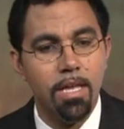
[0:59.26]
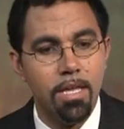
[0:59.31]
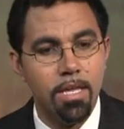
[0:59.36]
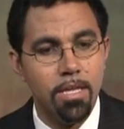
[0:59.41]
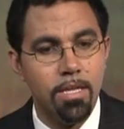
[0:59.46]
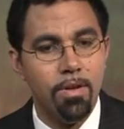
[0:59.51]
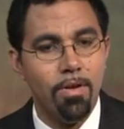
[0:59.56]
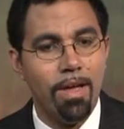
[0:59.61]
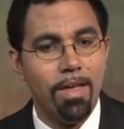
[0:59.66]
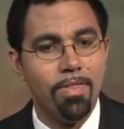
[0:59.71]

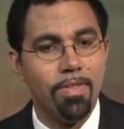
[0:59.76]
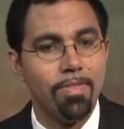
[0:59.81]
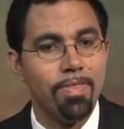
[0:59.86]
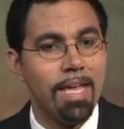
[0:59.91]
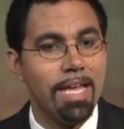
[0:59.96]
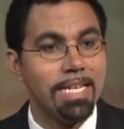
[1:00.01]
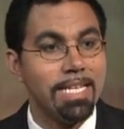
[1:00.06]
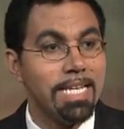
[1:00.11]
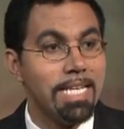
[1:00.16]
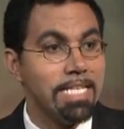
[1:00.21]
you know, I think
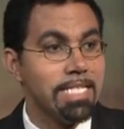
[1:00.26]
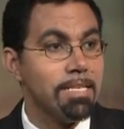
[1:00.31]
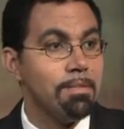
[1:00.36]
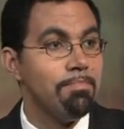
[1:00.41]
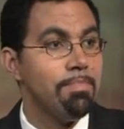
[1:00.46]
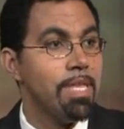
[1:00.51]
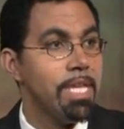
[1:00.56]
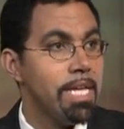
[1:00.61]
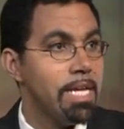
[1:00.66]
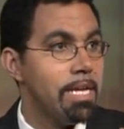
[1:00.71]
that
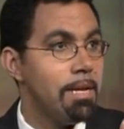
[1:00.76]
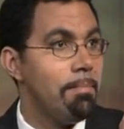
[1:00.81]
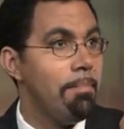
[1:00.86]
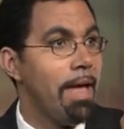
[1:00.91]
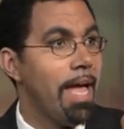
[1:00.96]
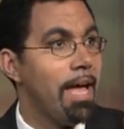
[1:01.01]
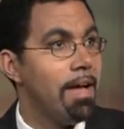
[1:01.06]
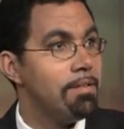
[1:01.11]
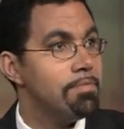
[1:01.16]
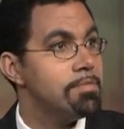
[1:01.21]
discipline
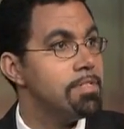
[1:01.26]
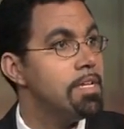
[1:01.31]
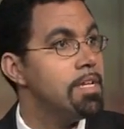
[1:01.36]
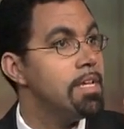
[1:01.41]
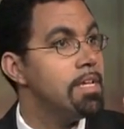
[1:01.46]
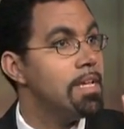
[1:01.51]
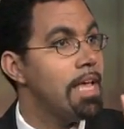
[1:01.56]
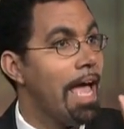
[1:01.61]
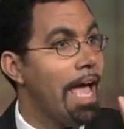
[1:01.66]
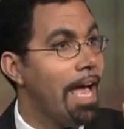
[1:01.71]
about
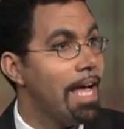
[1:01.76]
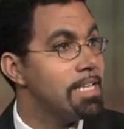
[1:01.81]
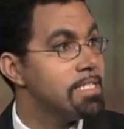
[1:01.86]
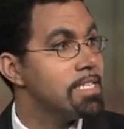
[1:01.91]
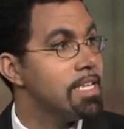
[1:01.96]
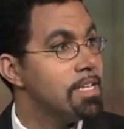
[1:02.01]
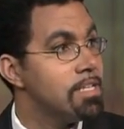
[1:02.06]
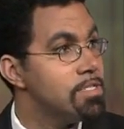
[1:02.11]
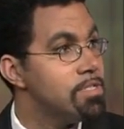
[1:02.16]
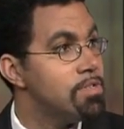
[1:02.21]

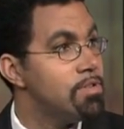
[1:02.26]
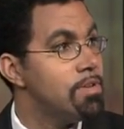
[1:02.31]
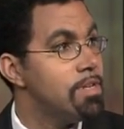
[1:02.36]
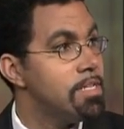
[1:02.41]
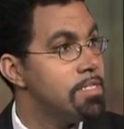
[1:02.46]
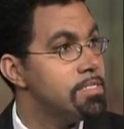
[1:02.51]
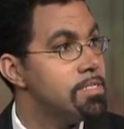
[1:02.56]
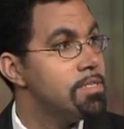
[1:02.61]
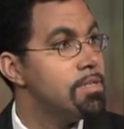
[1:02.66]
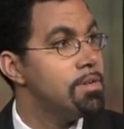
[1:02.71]
asking
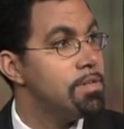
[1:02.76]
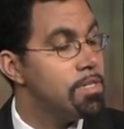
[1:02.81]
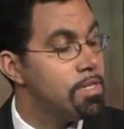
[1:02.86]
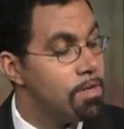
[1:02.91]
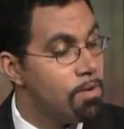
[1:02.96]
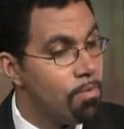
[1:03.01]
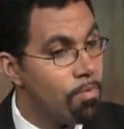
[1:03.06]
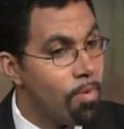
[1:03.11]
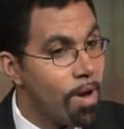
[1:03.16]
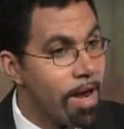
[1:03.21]
students,
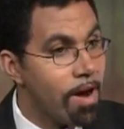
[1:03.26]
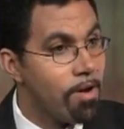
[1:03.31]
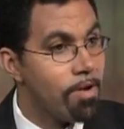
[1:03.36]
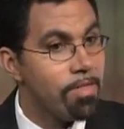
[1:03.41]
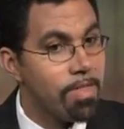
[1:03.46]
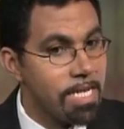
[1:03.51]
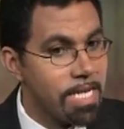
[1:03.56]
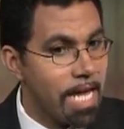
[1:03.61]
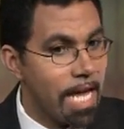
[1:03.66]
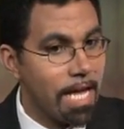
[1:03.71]
you know, where in
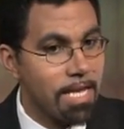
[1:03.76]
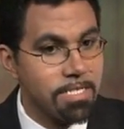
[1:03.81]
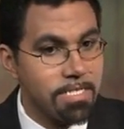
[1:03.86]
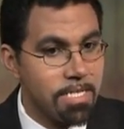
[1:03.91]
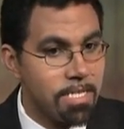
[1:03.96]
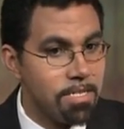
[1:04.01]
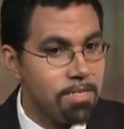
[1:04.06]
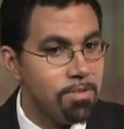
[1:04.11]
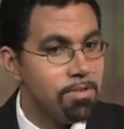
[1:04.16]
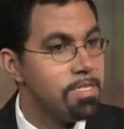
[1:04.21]
the text
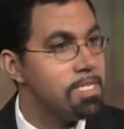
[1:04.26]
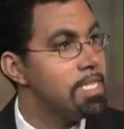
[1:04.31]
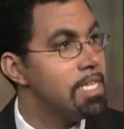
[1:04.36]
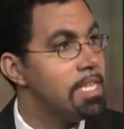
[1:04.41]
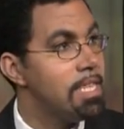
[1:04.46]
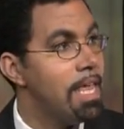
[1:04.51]
did you see